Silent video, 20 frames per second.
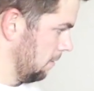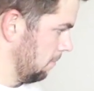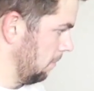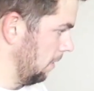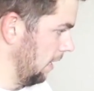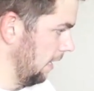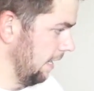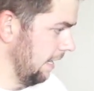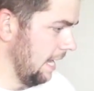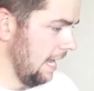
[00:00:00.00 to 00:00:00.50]

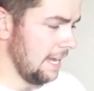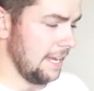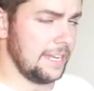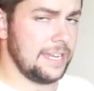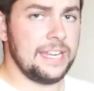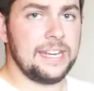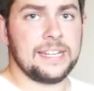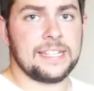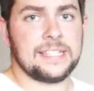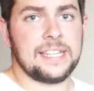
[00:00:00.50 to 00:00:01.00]
But yeah,
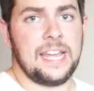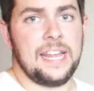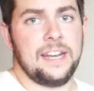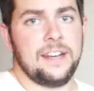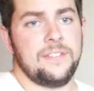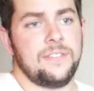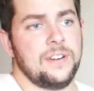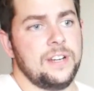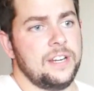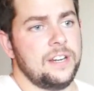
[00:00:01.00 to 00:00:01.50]
get
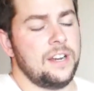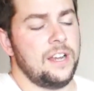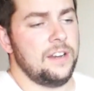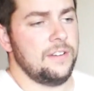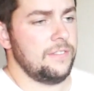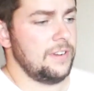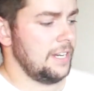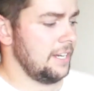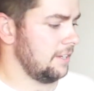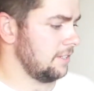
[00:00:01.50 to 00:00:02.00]
excited for deer
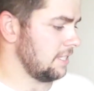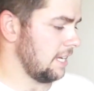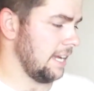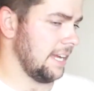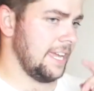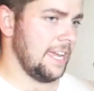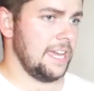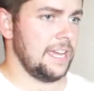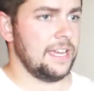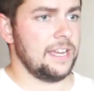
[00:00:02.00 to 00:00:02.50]
hunting videos. I
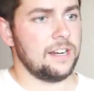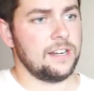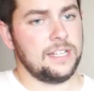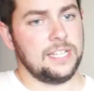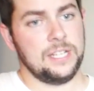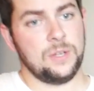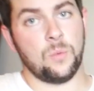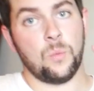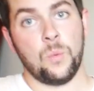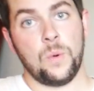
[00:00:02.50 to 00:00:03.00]
can't
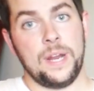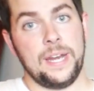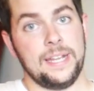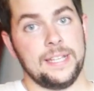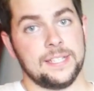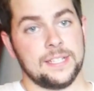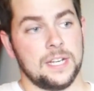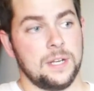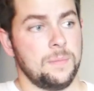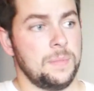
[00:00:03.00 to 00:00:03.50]
guarantee when
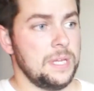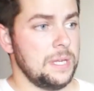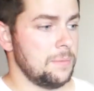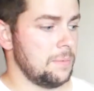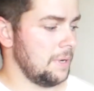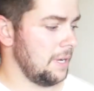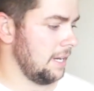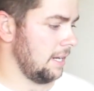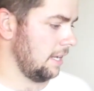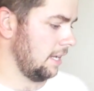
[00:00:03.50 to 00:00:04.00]
it's gonna be,
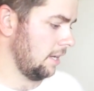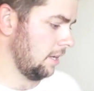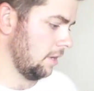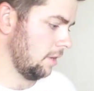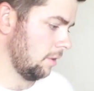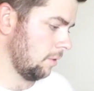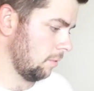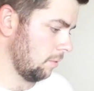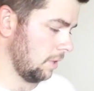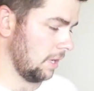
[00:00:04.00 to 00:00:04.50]
but
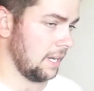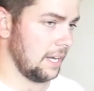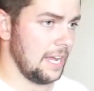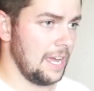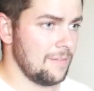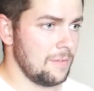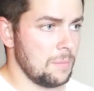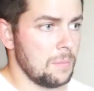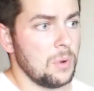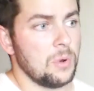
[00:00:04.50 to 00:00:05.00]
we're gonna
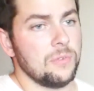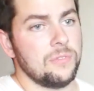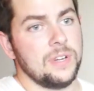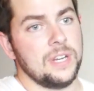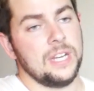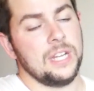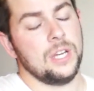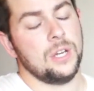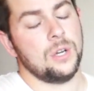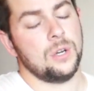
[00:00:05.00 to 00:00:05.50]
have a bow
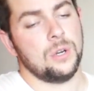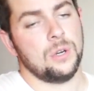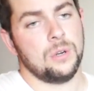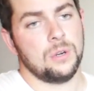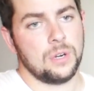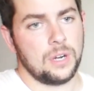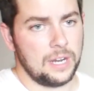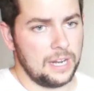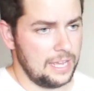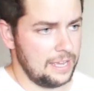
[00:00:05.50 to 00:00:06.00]
video,
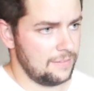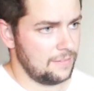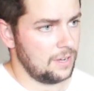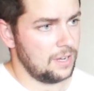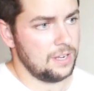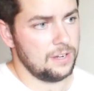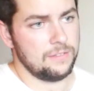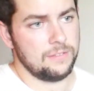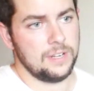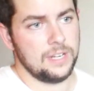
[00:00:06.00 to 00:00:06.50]
we're gonna have a
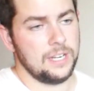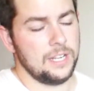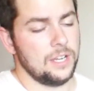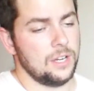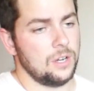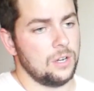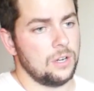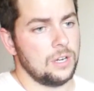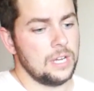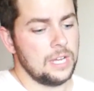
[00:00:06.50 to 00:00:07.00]
hunting
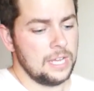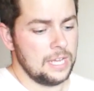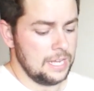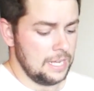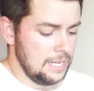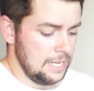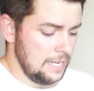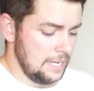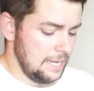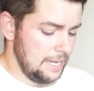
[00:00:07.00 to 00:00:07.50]
video.
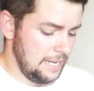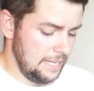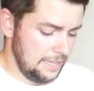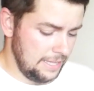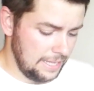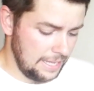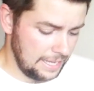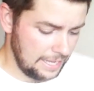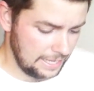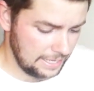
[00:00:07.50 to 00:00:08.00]

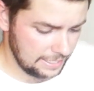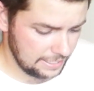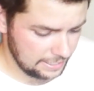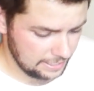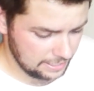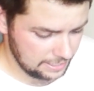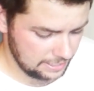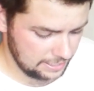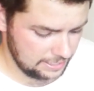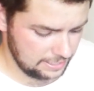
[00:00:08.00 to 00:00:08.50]
And
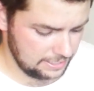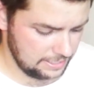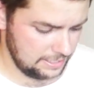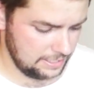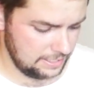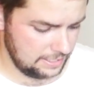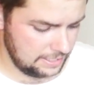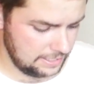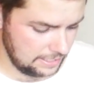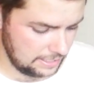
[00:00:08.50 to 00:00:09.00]
then
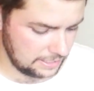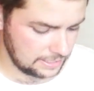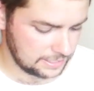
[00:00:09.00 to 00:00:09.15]
get